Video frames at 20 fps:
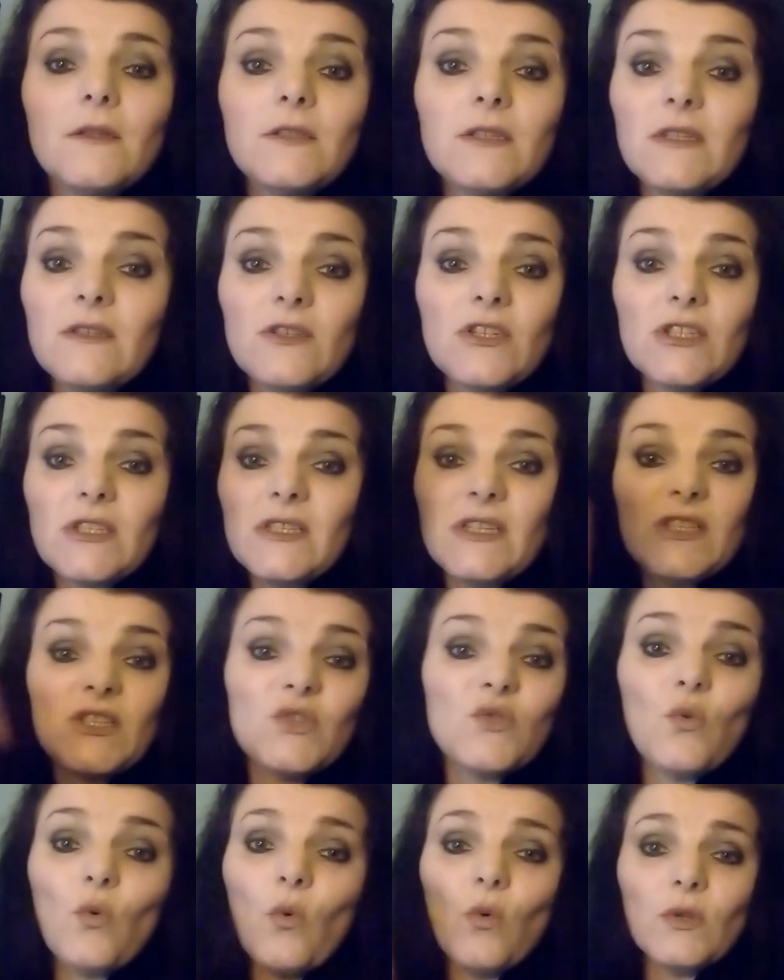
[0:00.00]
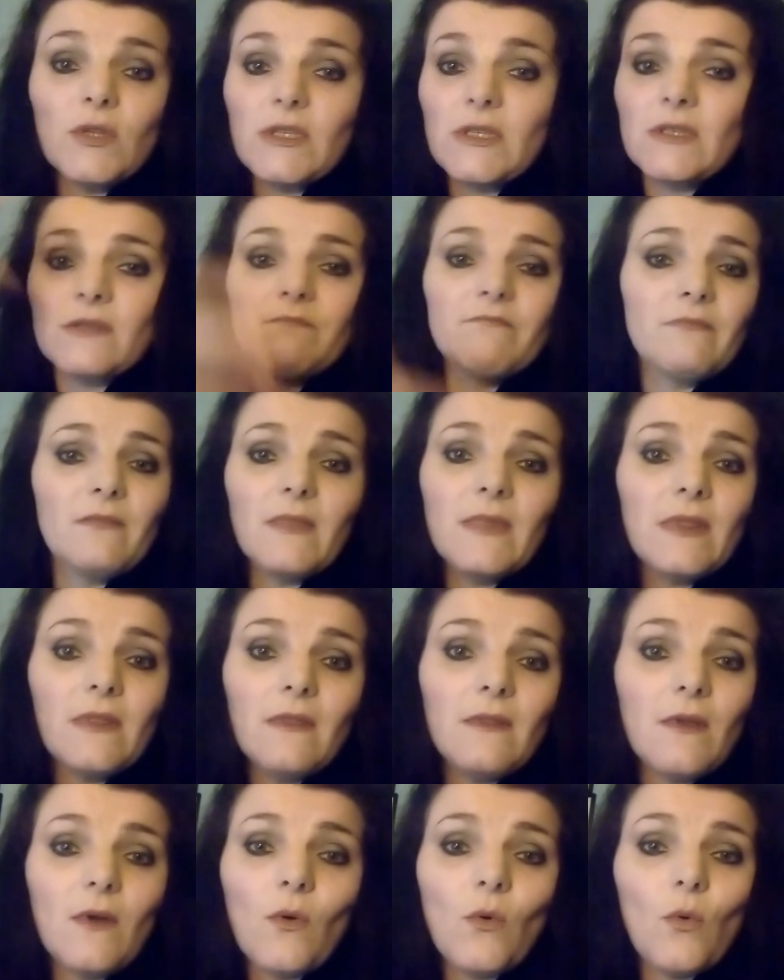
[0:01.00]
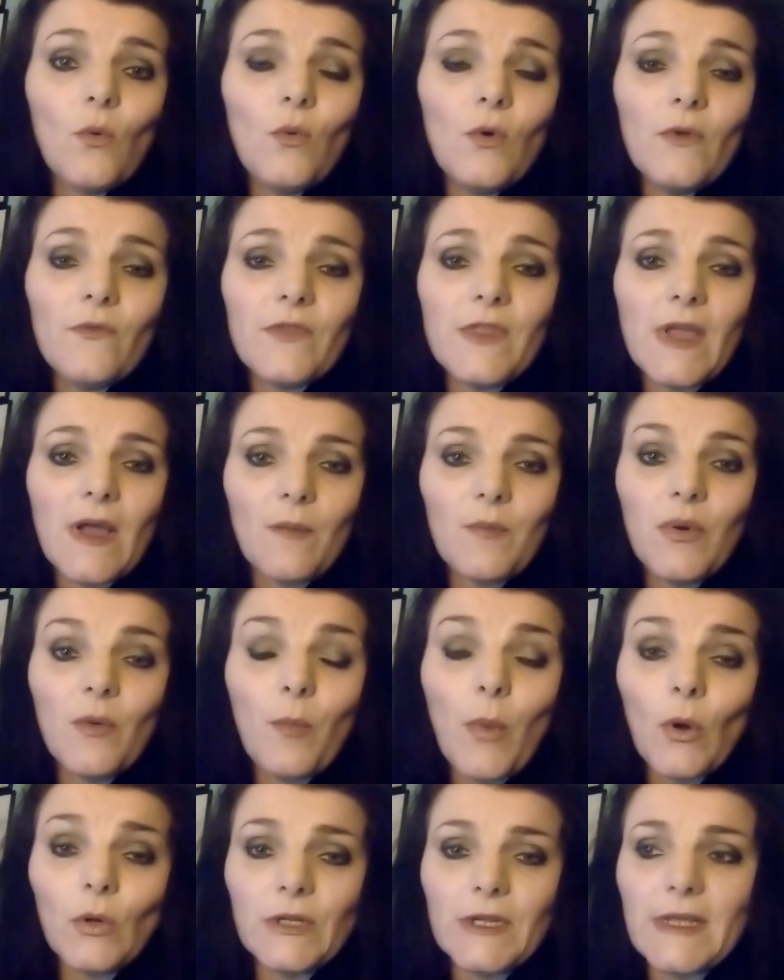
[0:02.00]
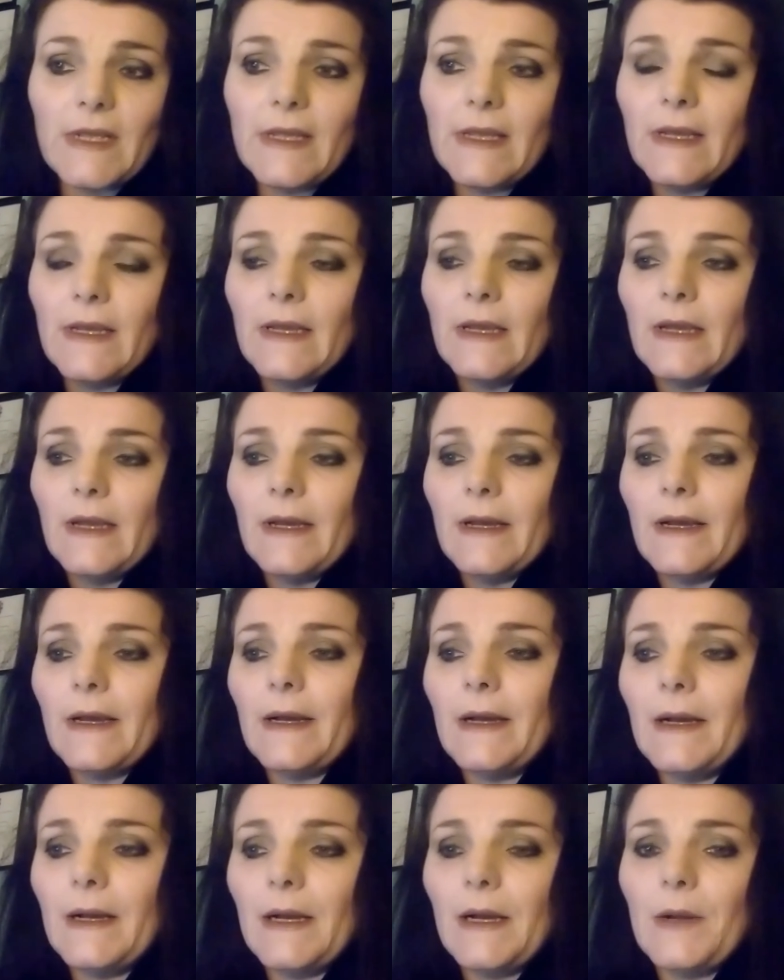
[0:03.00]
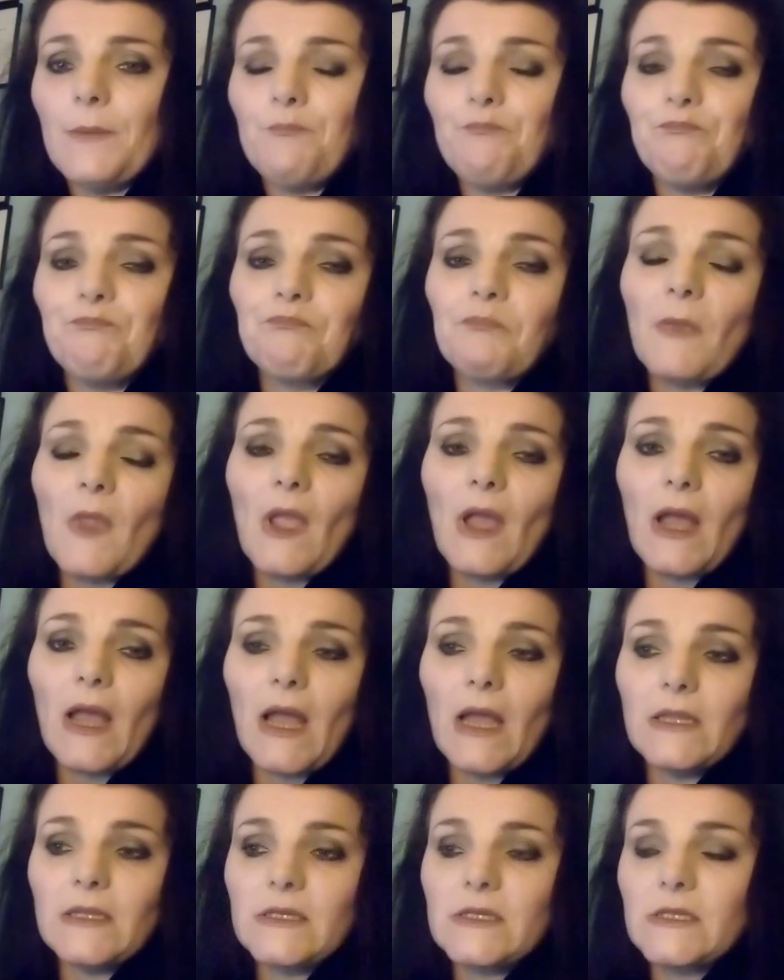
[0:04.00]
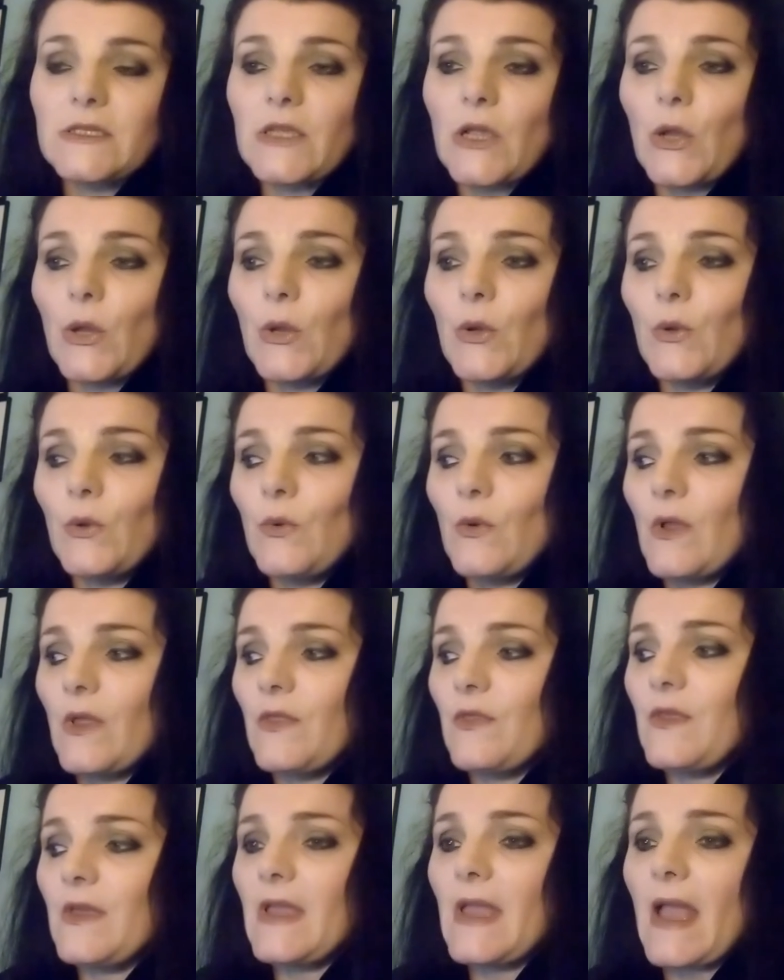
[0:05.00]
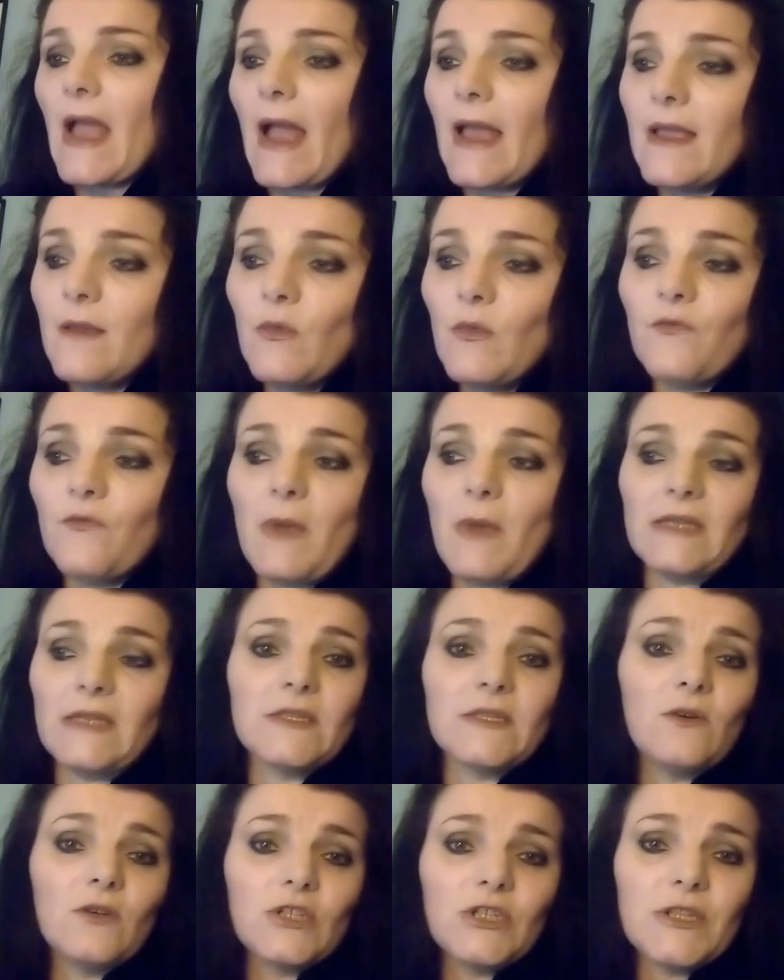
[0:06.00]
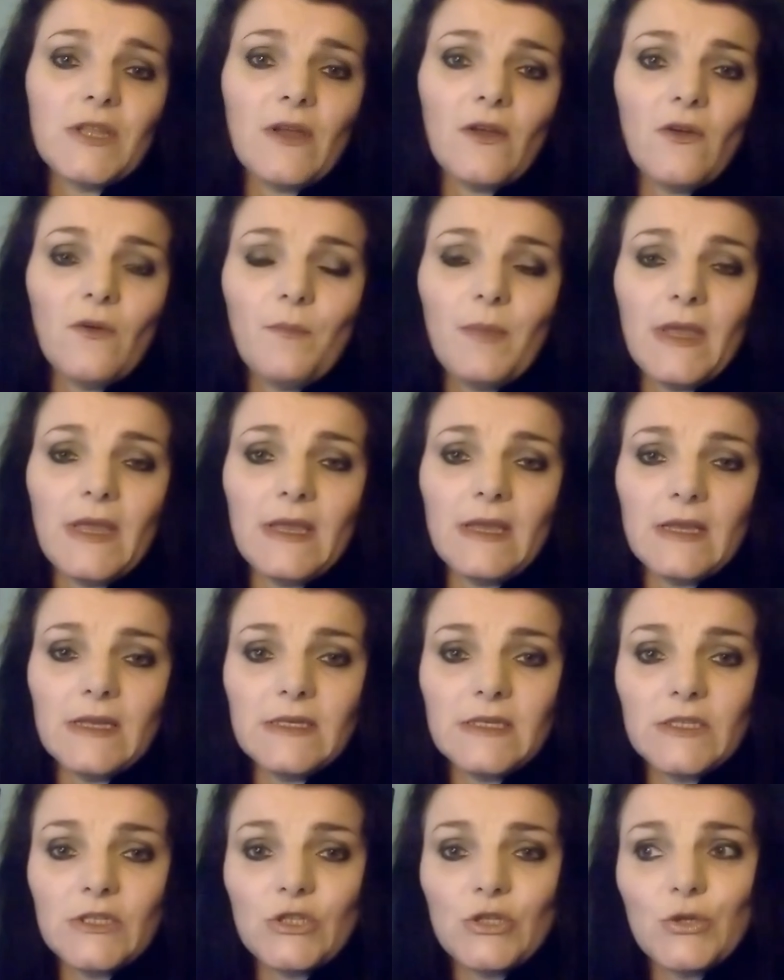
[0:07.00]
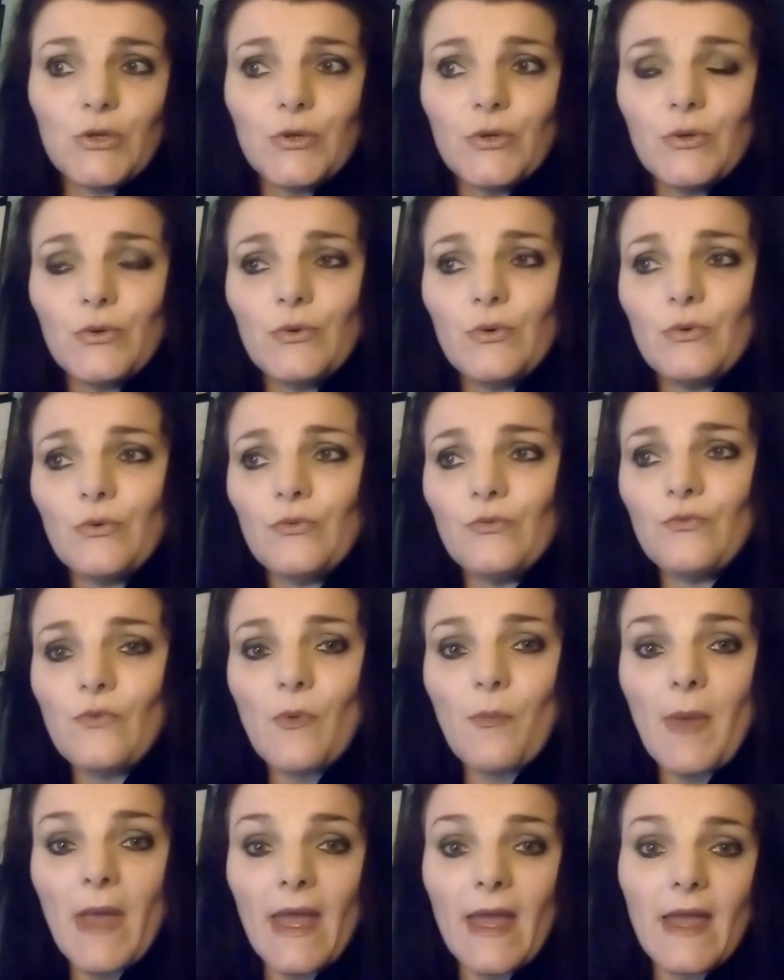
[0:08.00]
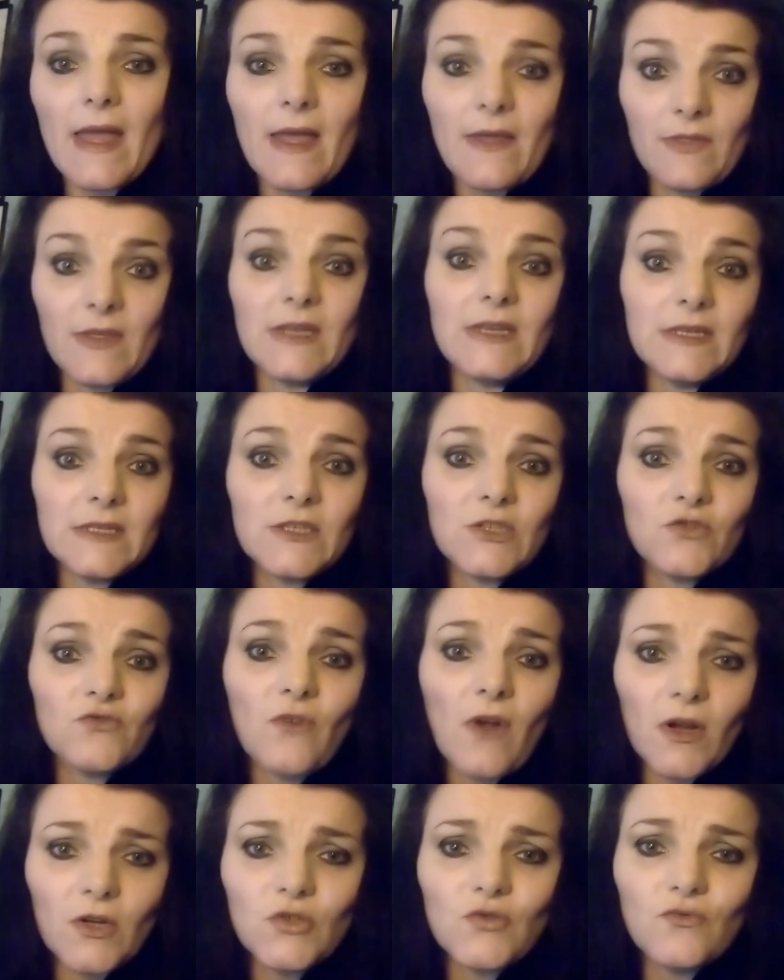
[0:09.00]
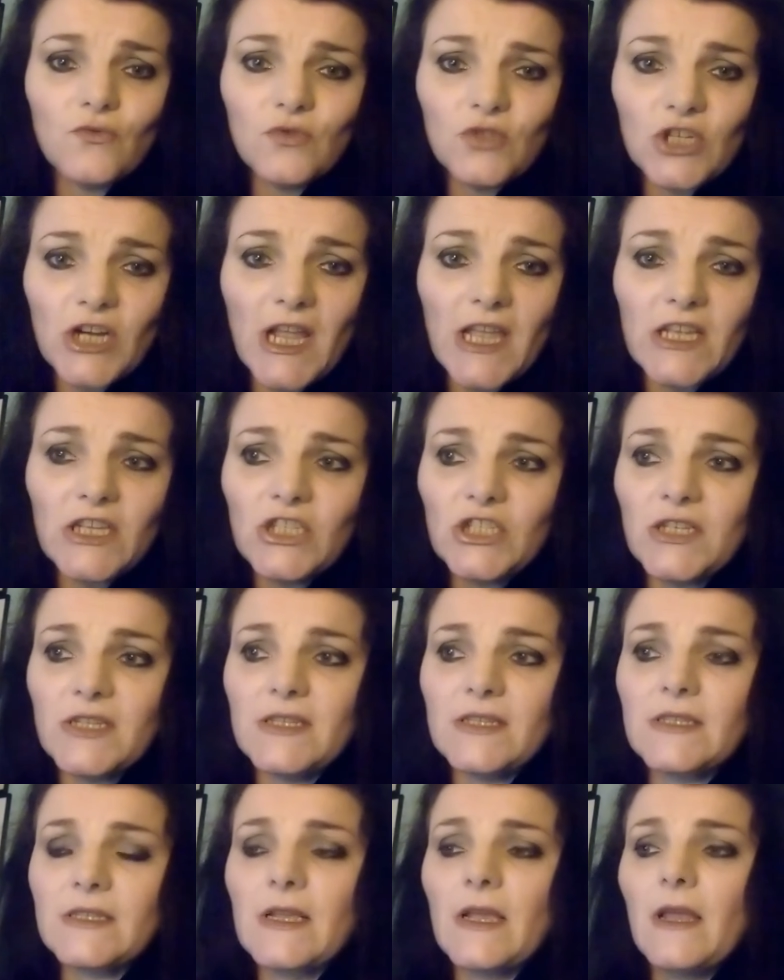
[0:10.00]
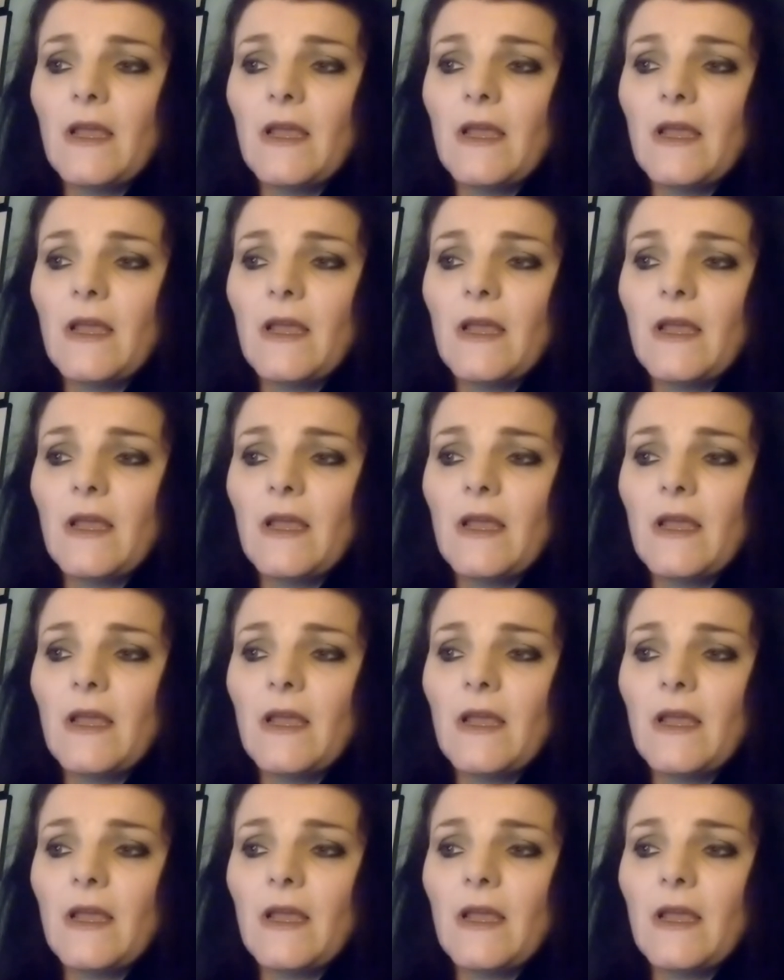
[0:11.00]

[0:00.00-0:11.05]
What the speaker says: just distorts all of the upper body. And so the aim of massage therapy is to repair these structural changes